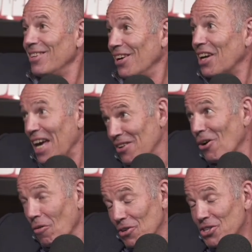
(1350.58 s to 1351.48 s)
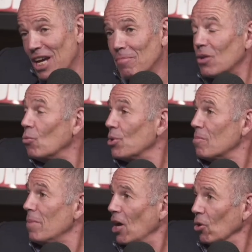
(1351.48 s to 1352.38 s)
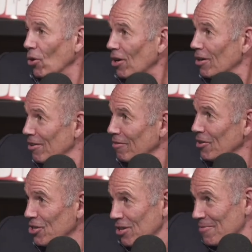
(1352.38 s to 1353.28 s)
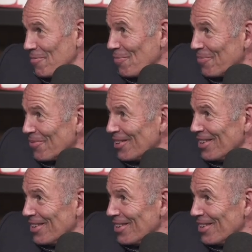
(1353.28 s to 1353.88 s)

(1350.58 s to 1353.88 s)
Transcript: again, overstatement, was a mail order division. Uh-huh, uh-huh.